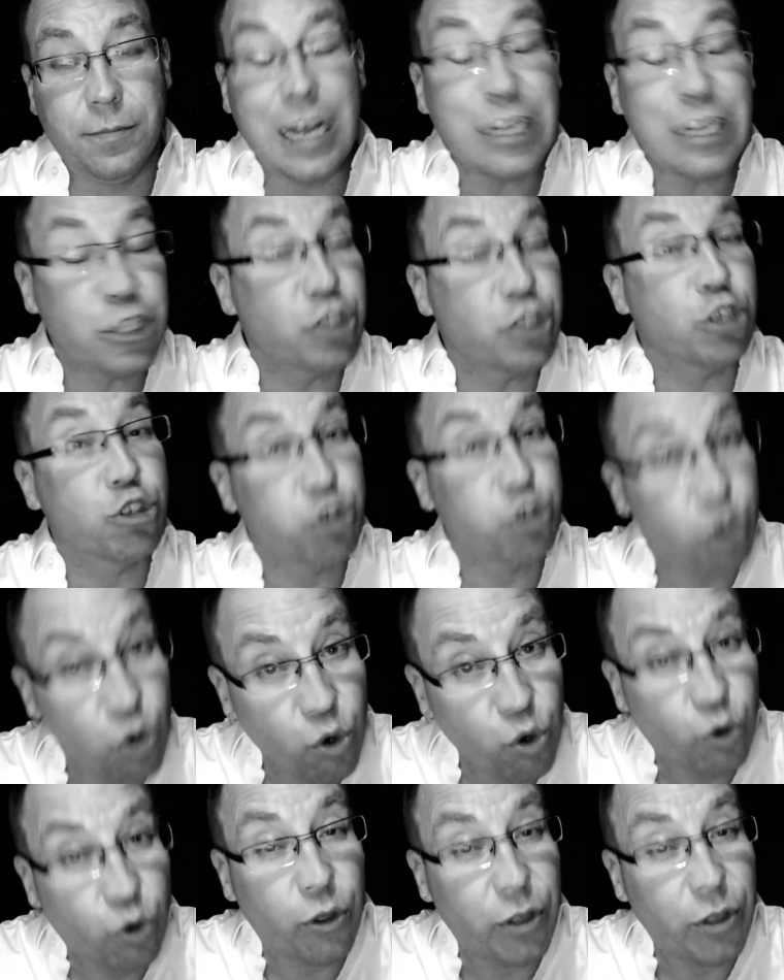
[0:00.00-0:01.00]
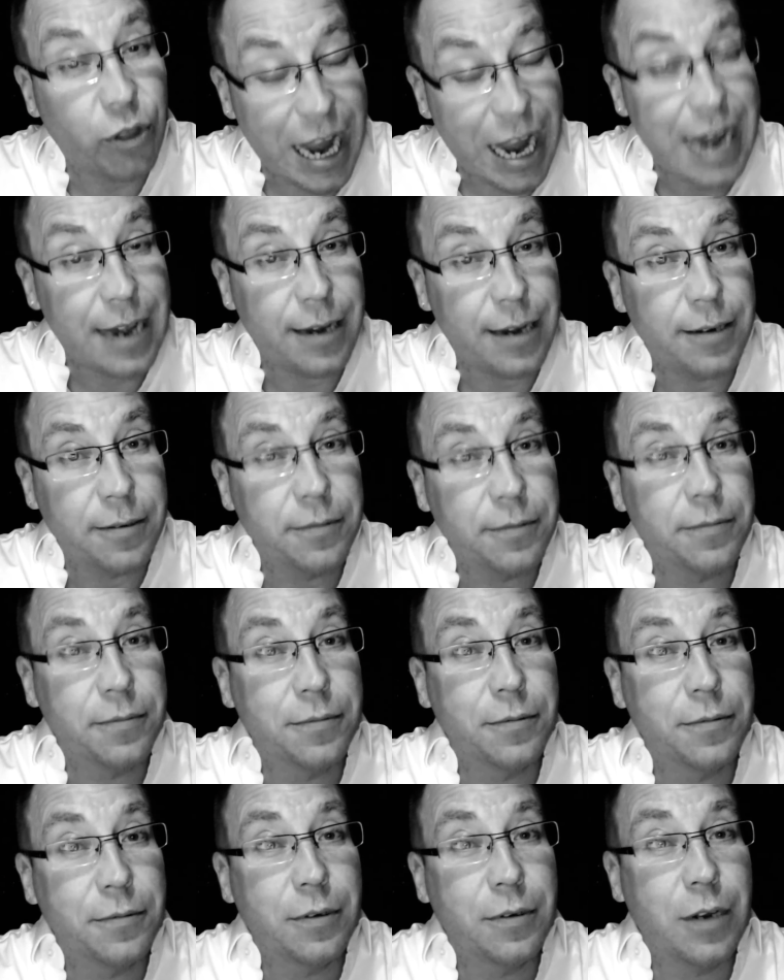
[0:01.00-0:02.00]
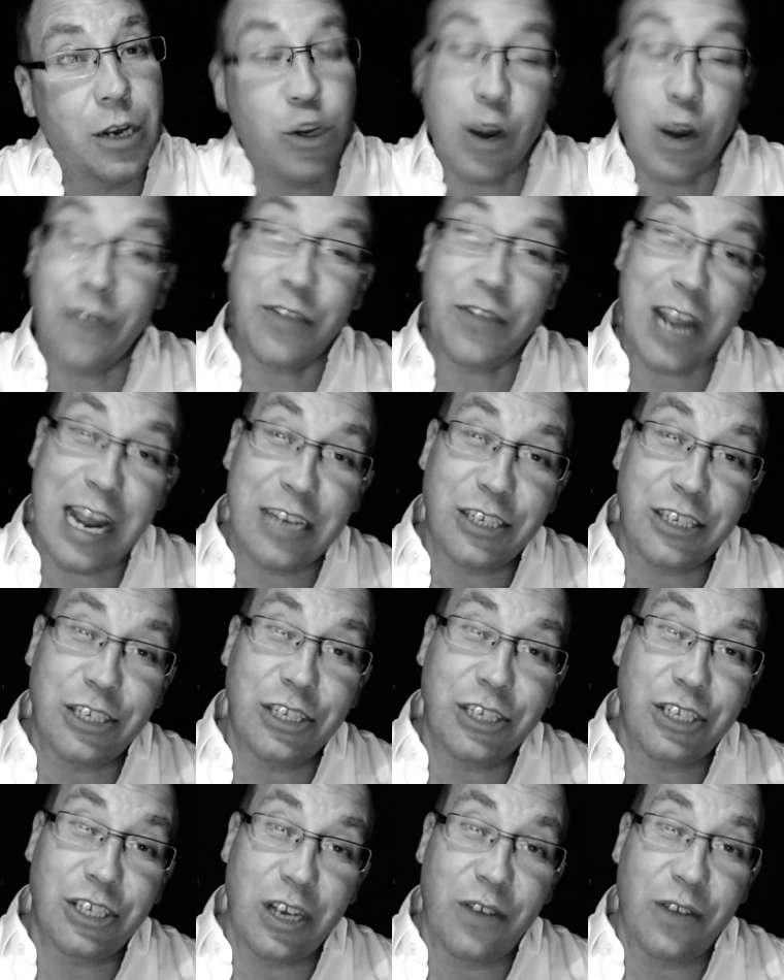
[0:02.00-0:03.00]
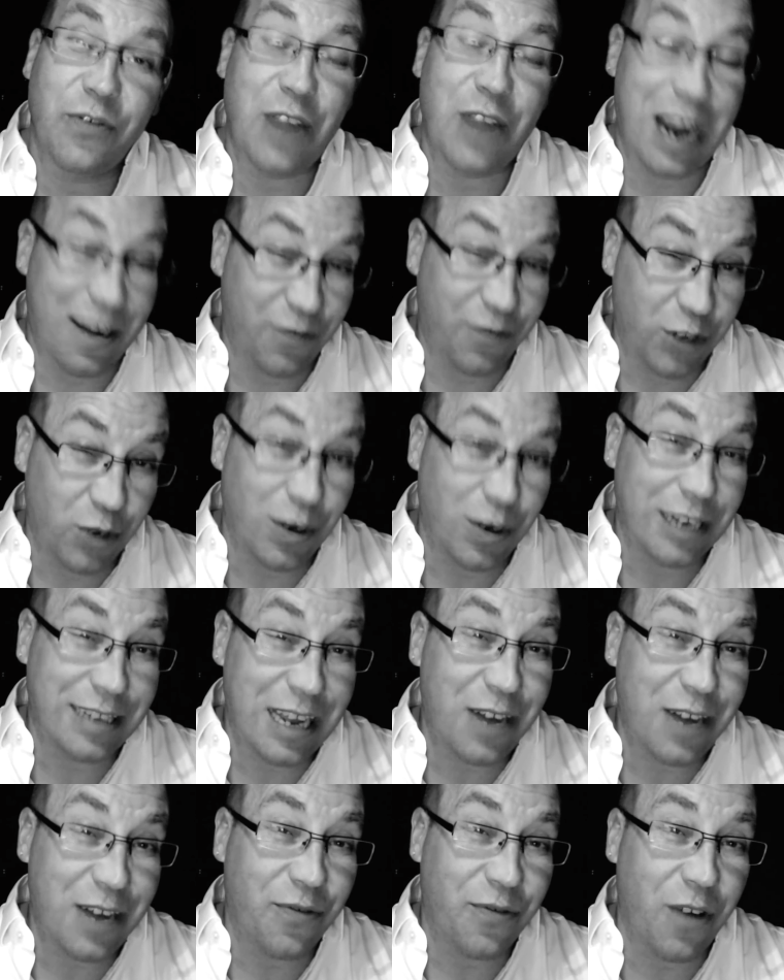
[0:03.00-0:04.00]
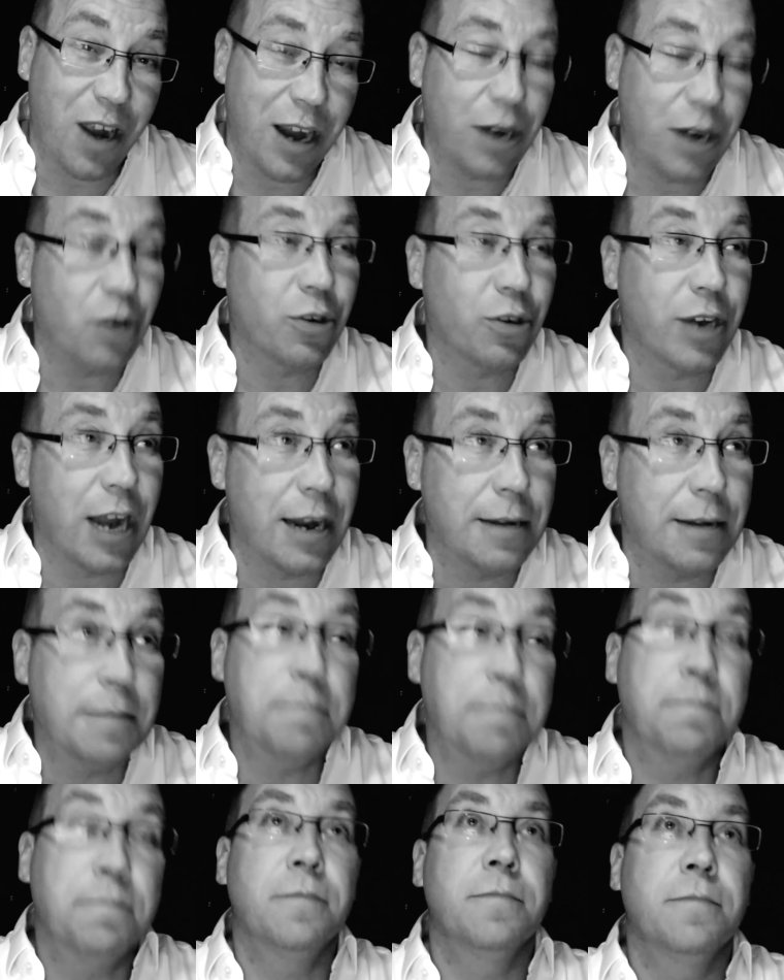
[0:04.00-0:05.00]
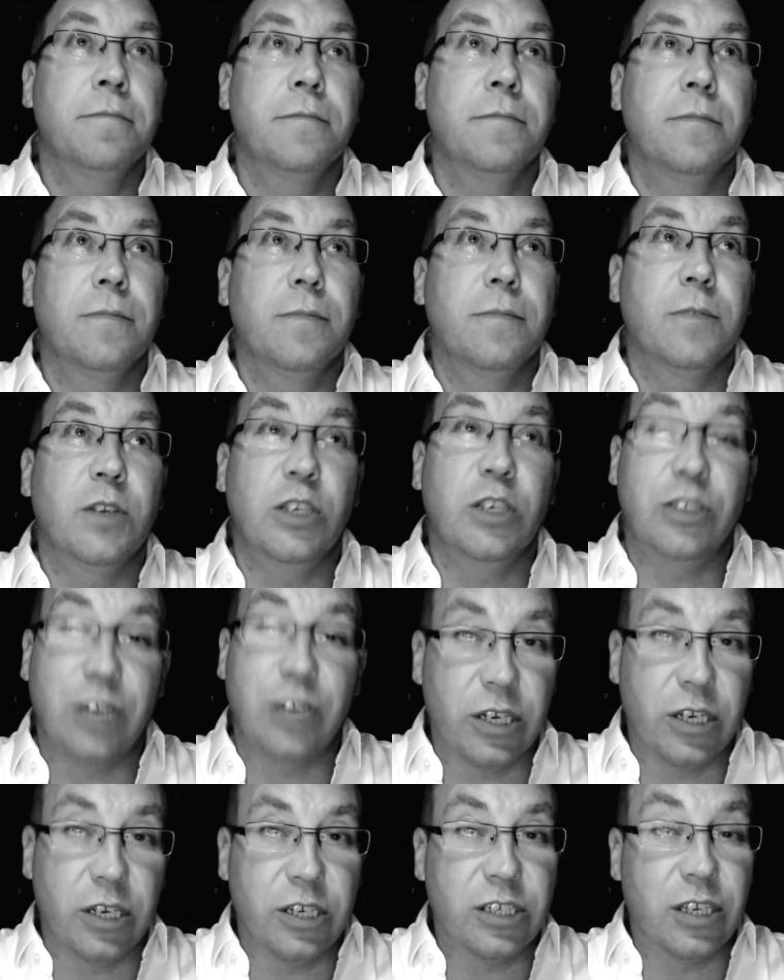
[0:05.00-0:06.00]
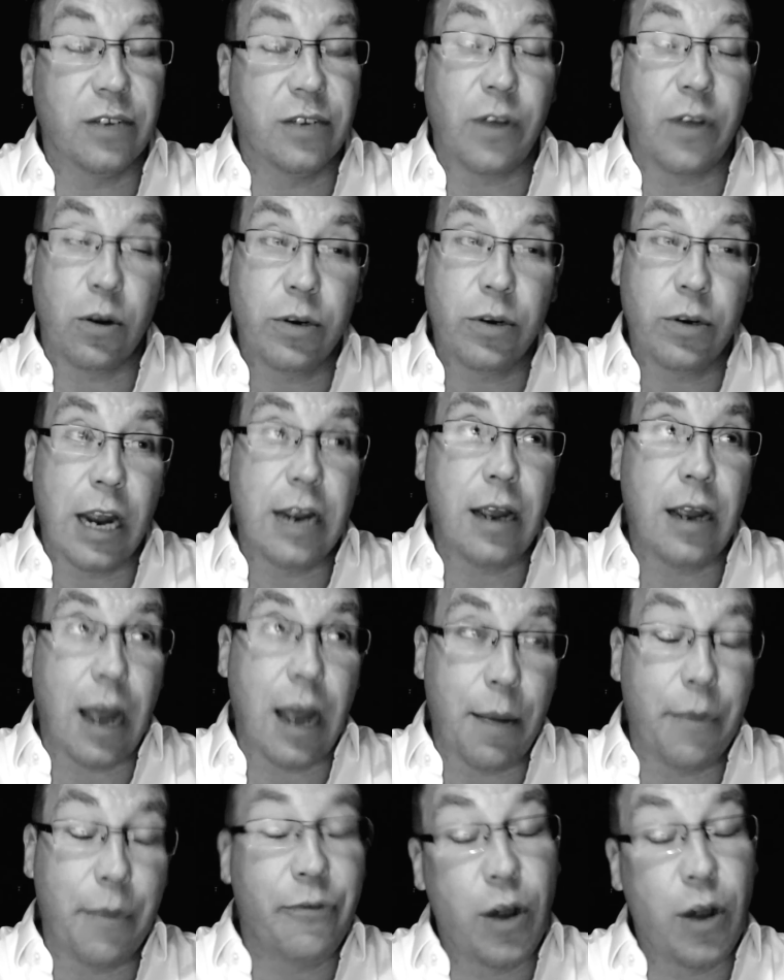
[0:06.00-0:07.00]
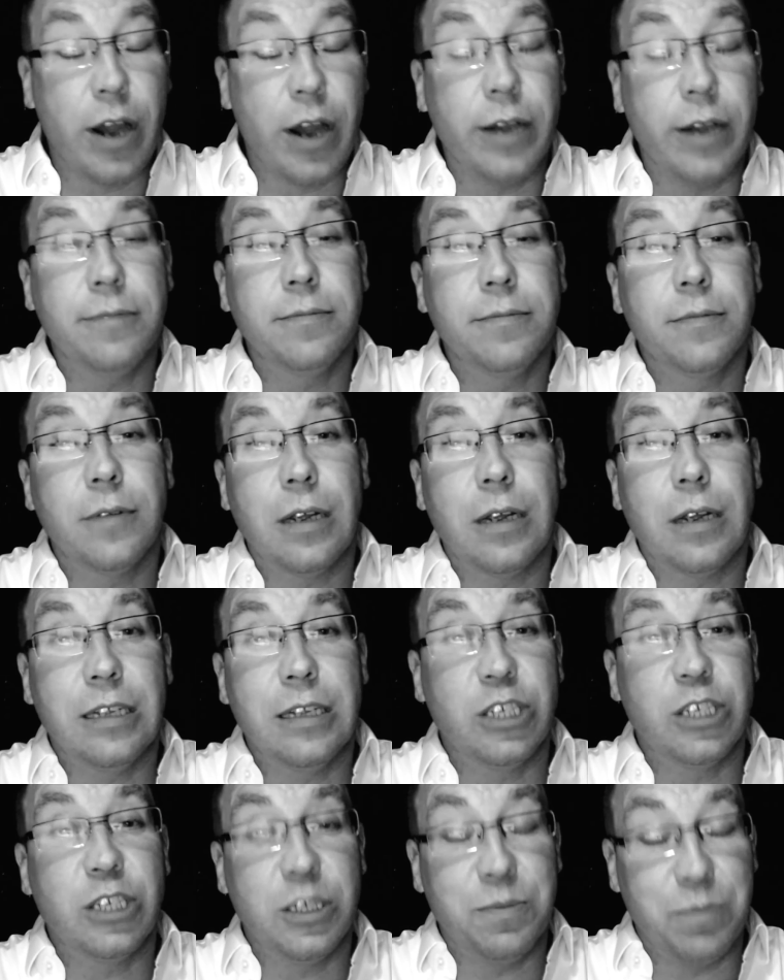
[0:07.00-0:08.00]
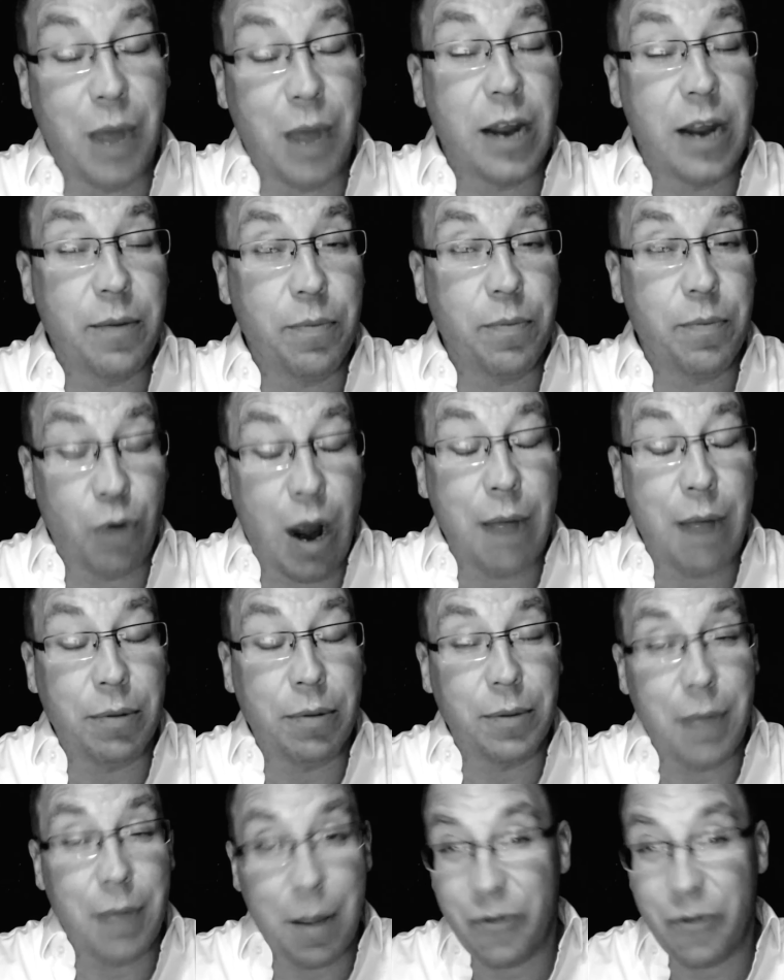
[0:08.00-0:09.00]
That's the truth then. And you have to ask yourself, after you identify it, okay, you tell yourself, okay, I'm afraid. This is my problem.